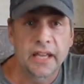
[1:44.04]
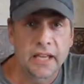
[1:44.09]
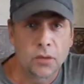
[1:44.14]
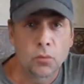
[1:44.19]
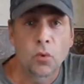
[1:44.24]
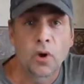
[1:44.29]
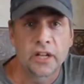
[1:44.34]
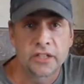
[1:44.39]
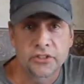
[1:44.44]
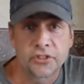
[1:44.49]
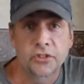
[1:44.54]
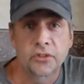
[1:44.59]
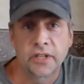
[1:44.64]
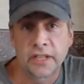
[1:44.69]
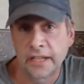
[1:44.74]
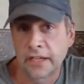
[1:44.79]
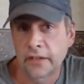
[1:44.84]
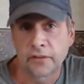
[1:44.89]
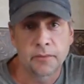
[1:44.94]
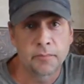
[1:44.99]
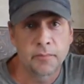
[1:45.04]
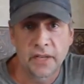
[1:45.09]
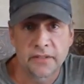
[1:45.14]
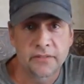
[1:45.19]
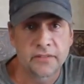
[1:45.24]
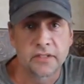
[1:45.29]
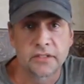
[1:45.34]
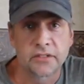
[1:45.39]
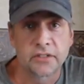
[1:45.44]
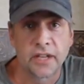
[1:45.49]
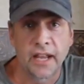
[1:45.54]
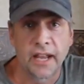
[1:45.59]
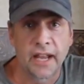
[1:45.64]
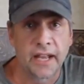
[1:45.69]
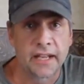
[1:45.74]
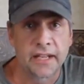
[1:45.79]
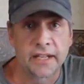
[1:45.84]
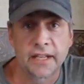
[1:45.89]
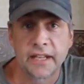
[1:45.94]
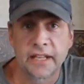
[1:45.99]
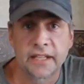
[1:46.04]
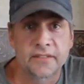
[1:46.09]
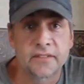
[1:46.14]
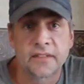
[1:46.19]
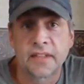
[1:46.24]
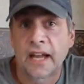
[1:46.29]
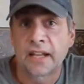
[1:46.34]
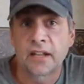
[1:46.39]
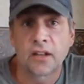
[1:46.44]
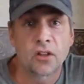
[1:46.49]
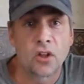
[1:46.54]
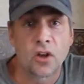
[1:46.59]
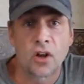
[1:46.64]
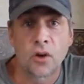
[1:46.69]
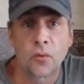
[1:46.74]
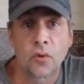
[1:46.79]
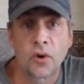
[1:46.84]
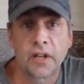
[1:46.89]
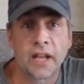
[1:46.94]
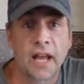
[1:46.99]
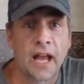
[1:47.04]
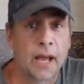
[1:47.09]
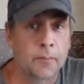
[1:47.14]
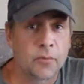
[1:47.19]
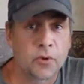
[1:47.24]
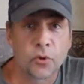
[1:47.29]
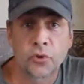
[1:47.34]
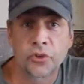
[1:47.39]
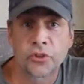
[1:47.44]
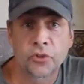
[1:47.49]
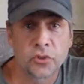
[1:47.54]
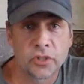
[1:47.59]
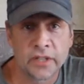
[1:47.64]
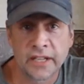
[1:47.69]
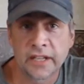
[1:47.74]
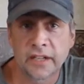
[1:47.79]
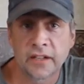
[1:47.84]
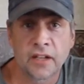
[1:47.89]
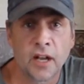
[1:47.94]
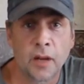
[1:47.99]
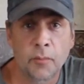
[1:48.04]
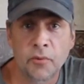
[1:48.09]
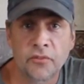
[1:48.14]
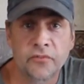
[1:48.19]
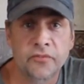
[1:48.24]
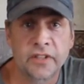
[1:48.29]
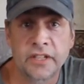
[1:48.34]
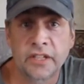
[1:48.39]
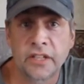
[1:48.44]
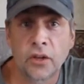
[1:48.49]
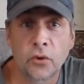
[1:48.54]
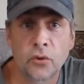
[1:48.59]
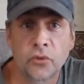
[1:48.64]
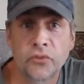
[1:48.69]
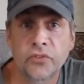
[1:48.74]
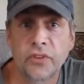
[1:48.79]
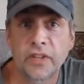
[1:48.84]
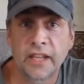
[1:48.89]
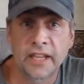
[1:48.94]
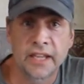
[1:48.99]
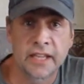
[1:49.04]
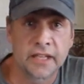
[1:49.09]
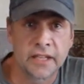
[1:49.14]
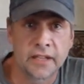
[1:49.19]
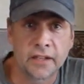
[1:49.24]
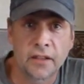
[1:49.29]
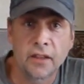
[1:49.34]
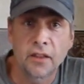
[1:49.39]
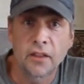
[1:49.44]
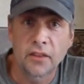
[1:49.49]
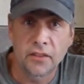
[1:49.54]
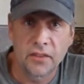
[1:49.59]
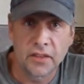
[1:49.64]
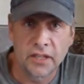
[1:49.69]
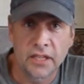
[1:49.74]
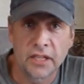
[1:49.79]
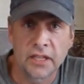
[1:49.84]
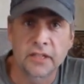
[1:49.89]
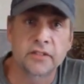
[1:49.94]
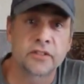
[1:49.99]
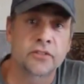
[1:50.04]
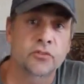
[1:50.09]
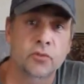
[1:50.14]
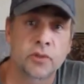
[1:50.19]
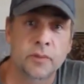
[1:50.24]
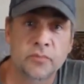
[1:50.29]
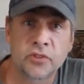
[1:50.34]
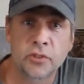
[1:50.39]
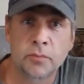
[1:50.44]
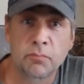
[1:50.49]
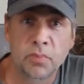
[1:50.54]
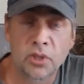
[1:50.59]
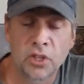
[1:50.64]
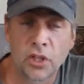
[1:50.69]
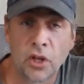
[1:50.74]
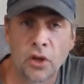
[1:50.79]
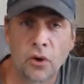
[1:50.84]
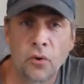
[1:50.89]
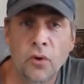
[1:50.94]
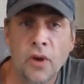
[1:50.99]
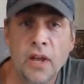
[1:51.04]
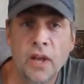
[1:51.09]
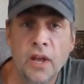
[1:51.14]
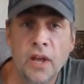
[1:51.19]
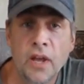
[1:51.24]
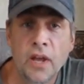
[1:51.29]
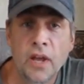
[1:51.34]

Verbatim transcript: He wants you to hear a message, and it's not a long one. I'm going to link a couple videos in the description below.